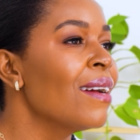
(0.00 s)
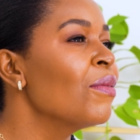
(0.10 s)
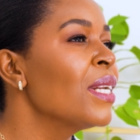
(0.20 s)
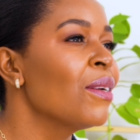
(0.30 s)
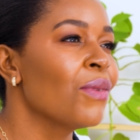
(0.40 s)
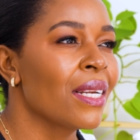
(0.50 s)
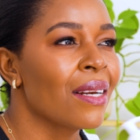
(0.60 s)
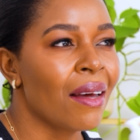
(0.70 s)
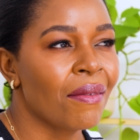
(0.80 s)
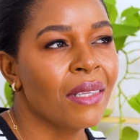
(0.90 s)
I really
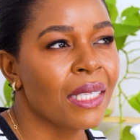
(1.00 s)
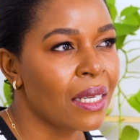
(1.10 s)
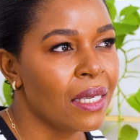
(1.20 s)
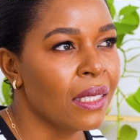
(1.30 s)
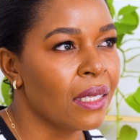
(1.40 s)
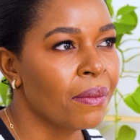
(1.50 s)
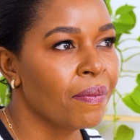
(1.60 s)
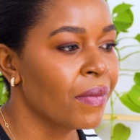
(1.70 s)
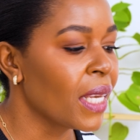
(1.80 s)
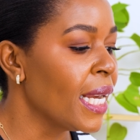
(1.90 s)
love this cleanser.
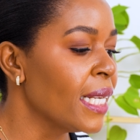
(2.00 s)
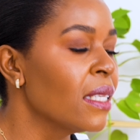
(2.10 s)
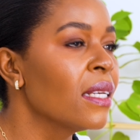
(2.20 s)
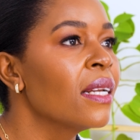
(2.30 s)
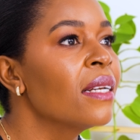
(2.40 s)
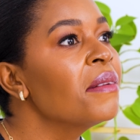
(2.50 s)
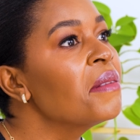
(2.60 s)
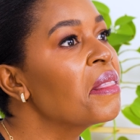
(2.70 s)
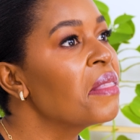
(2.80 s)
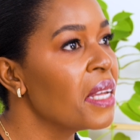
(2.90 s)
And
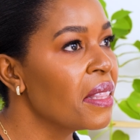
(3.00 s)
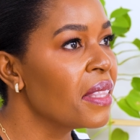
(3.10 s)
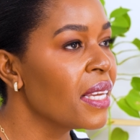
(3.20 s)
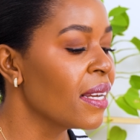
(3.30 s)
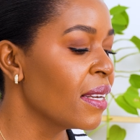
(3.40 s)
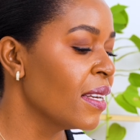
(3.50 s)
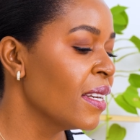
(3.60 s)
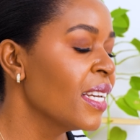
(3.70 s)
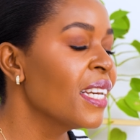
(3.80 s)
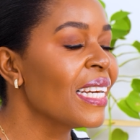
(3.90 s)
the third thing,
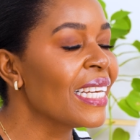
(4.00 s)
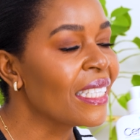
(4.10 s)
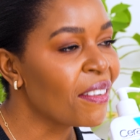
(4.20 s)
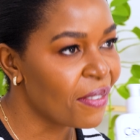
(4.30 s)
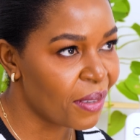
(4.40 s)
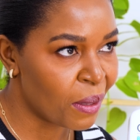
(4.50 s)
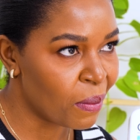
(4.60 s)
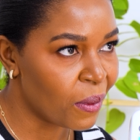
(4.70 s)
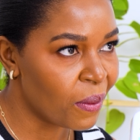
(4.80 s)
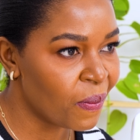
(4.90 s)
it's
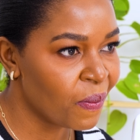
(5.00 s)
affordable.